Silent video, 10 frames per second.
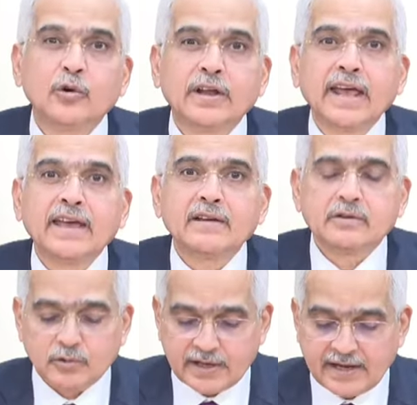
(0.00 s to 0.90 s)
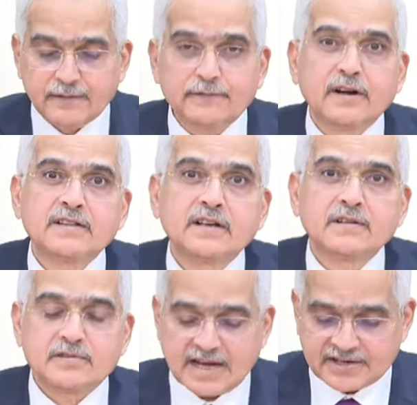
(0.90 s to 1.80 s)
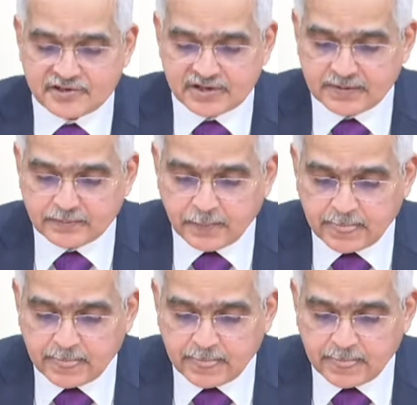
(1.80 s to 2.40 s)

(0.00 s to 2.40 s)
to gain further traction.